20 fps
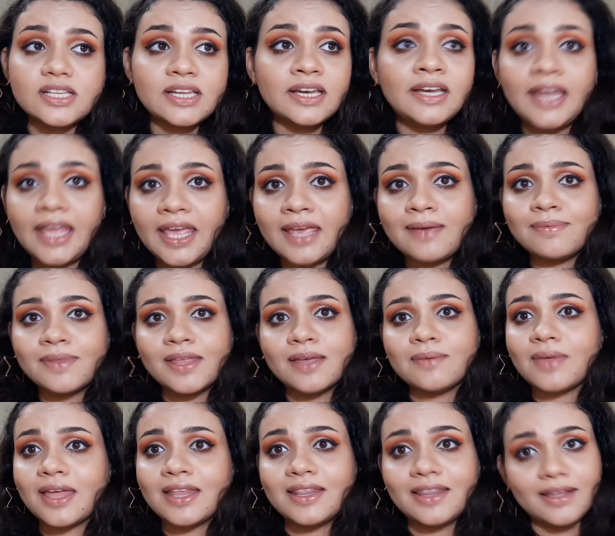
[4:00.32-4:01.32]
You just
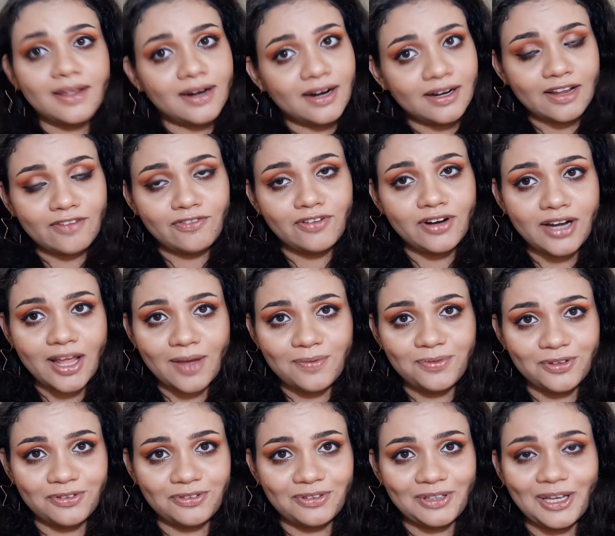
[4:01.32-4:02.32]
name them and there are
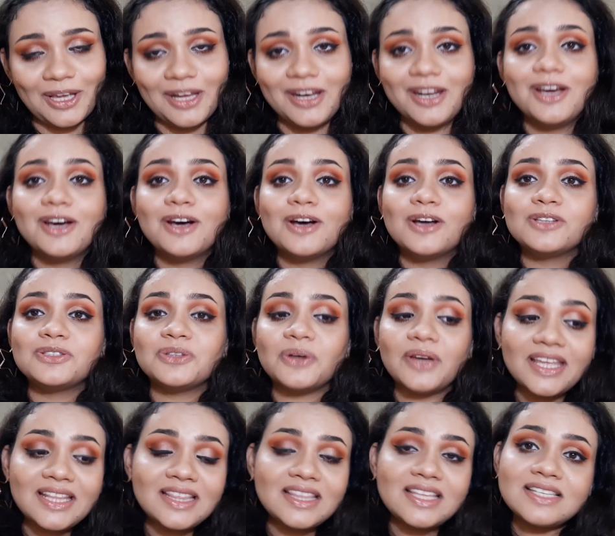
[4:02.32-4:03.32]
different types of skin.
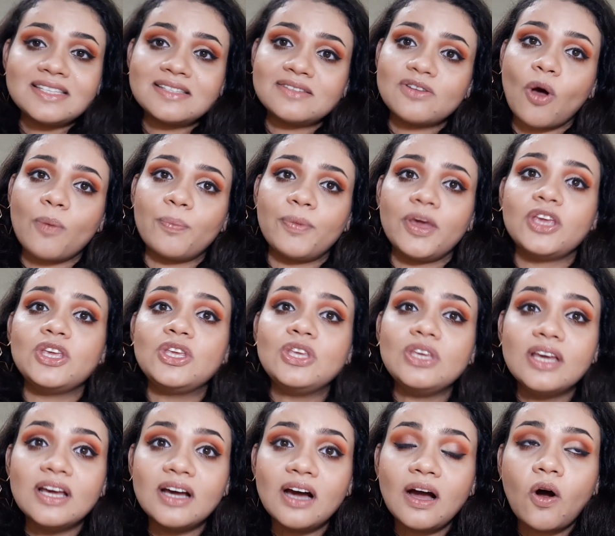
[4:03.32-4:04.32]
So in this
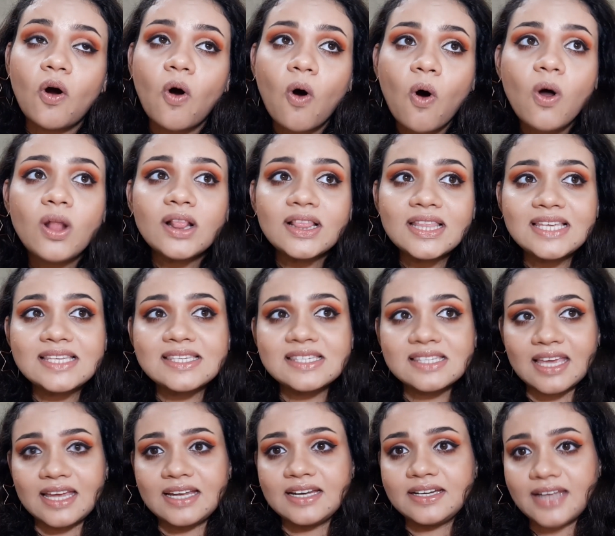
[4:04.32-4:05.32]
topic, all
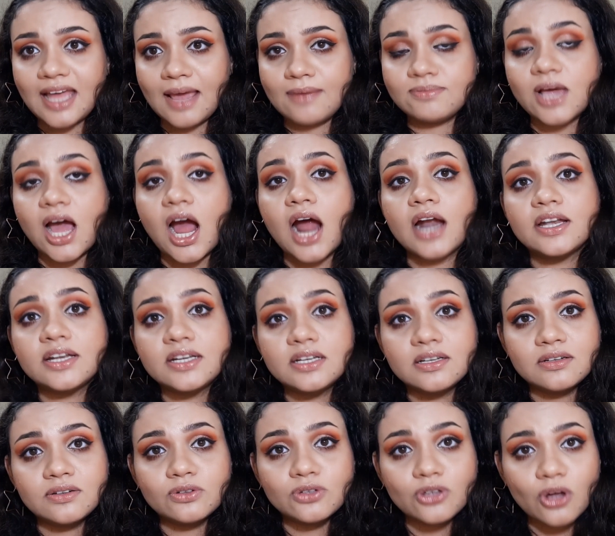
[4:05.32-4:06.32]
these skin types
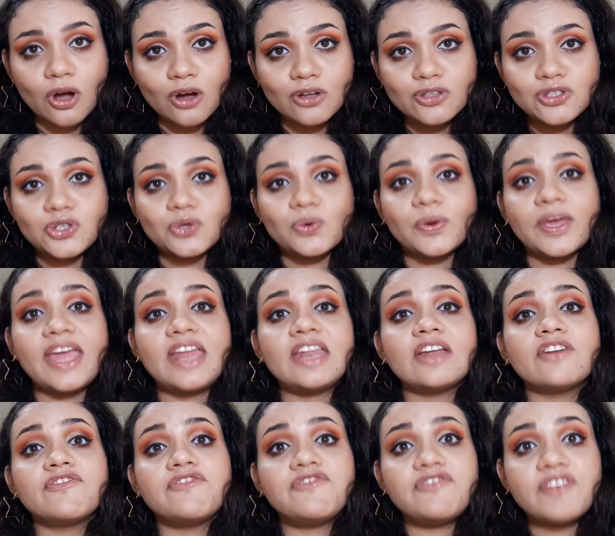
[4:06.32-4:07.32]
are taught
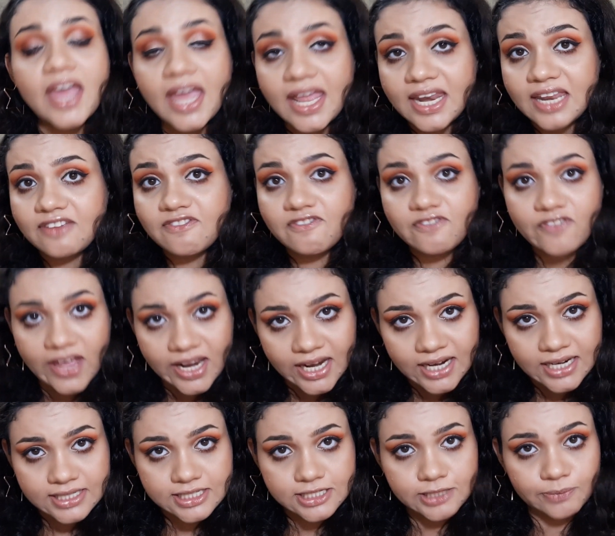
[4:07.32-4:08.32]
you in a very
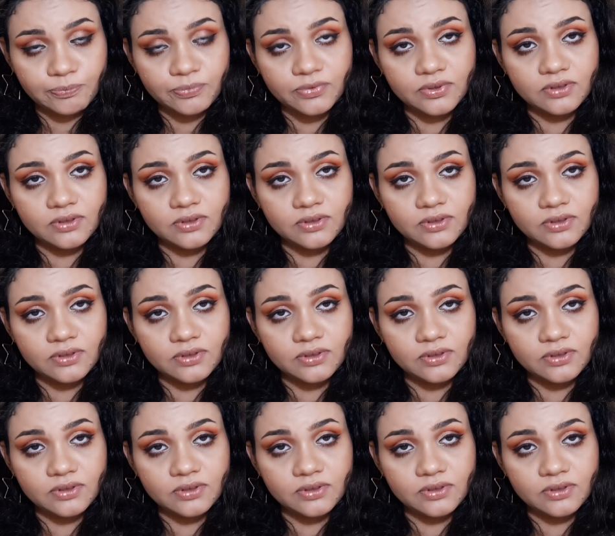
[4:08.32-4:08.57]
very